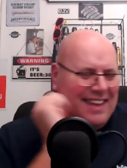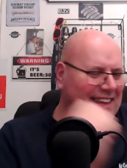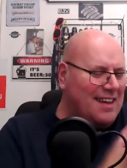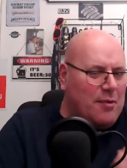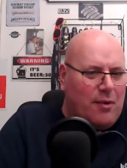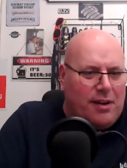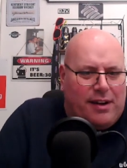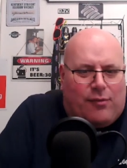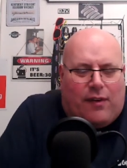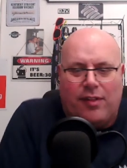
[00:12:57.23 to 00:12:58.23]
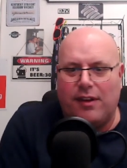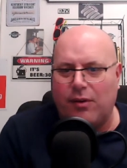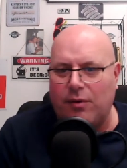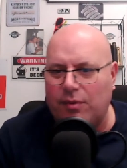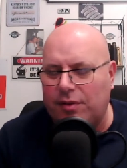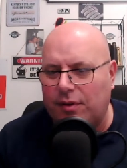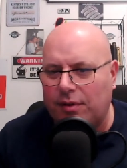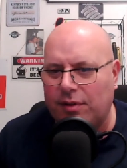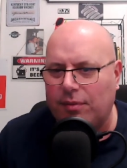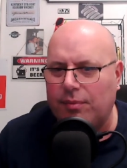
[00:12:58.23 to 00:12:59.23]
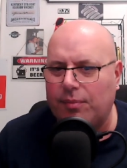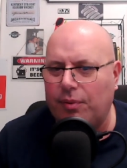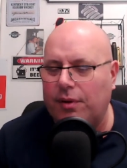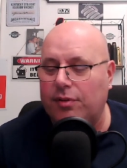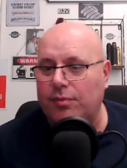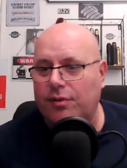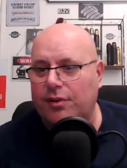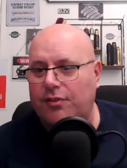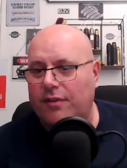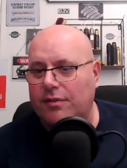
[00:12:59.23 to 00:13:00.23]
Yeah, but what I did fancy doing was putting some sort of travel